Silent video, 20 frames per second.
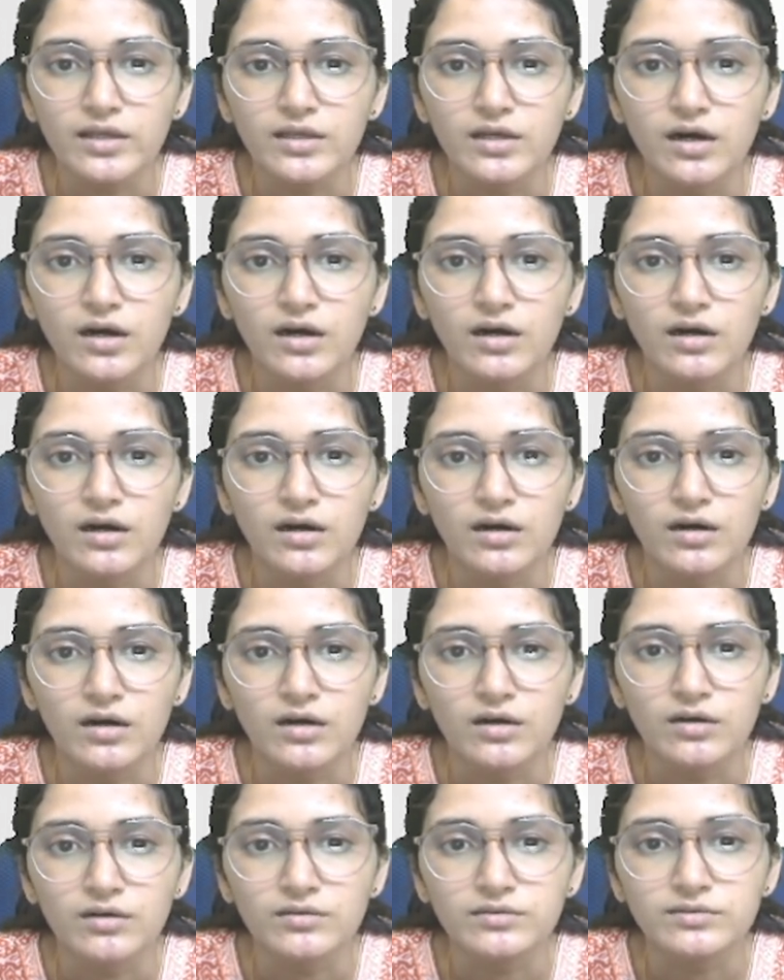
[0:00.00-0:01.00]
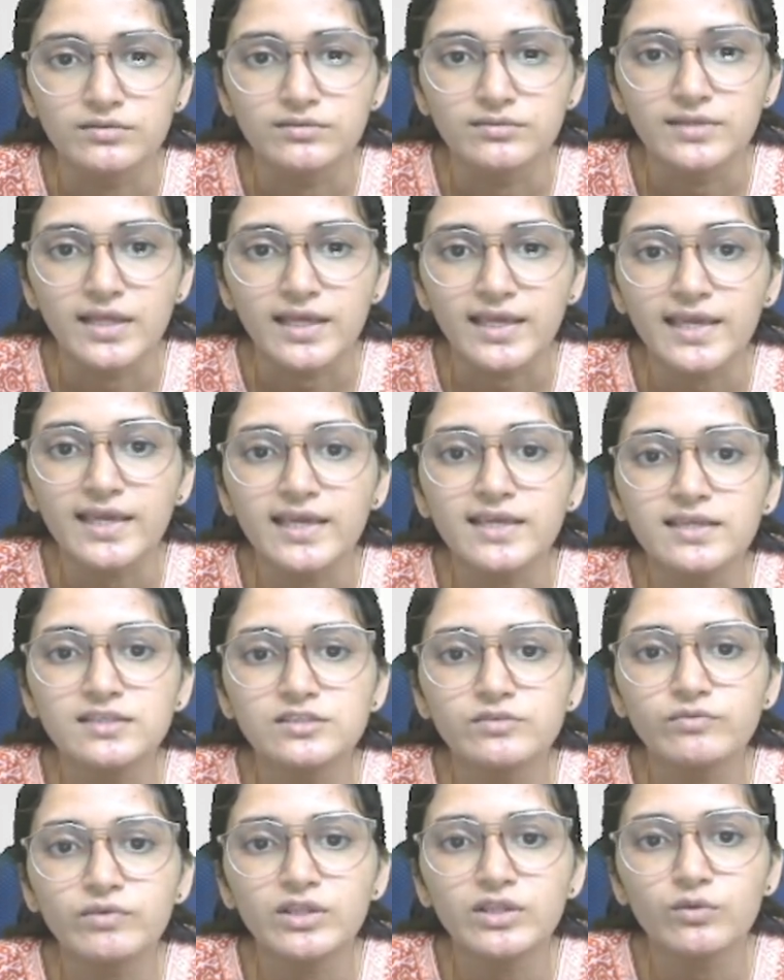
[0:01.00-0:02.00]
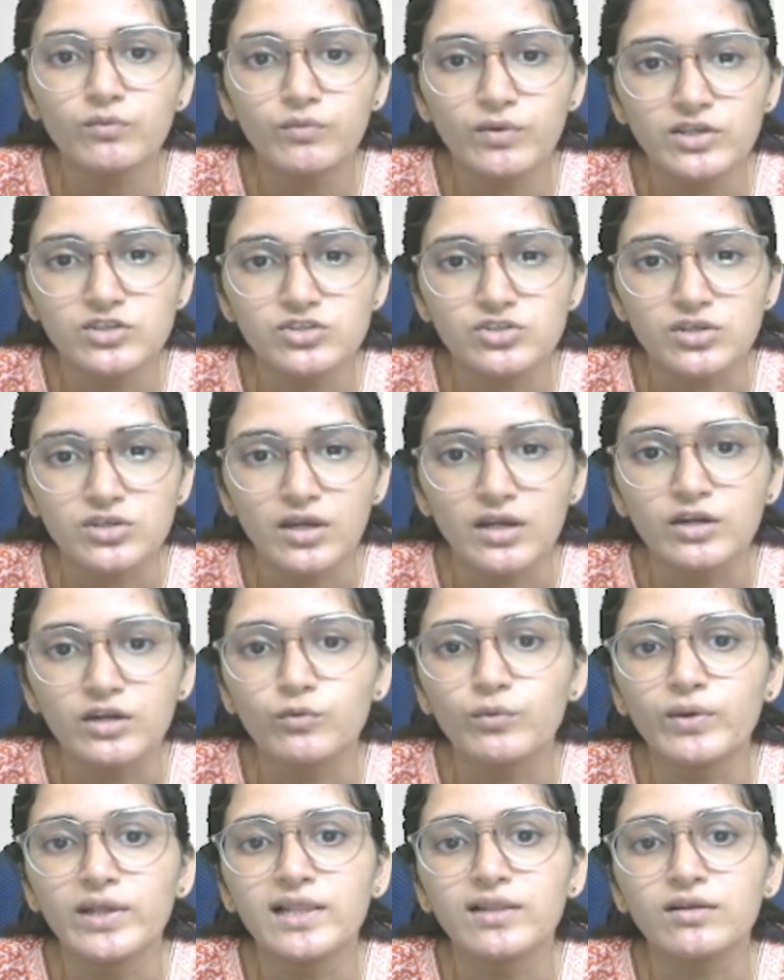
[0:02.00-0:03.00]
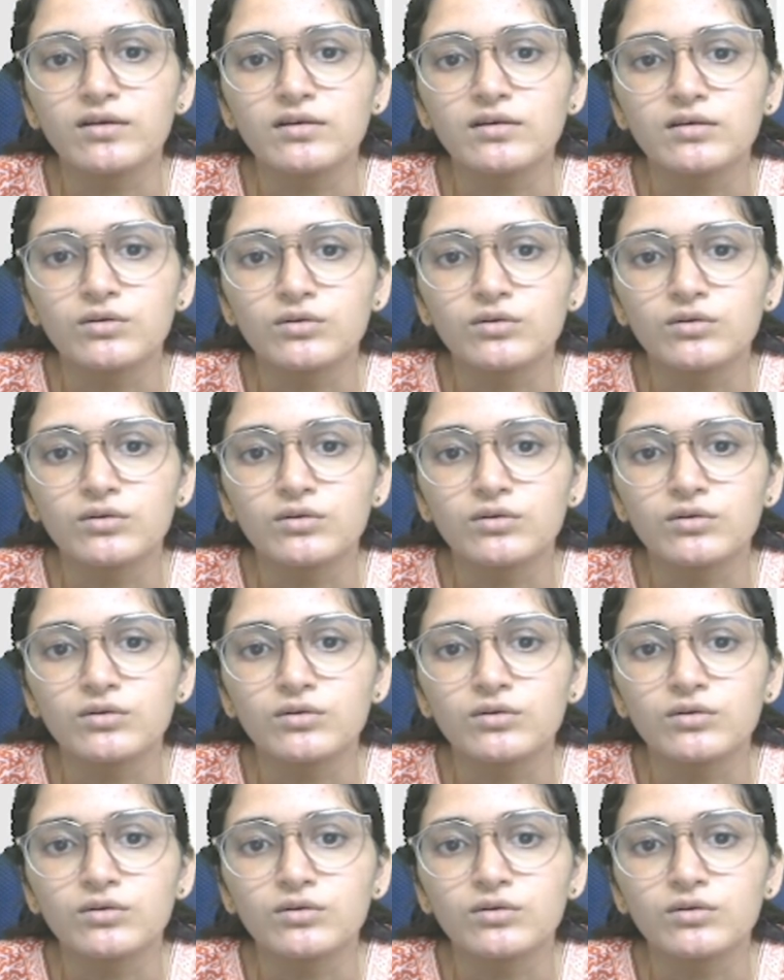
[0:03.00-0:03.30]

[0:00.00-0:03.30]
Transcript: the ease with which it will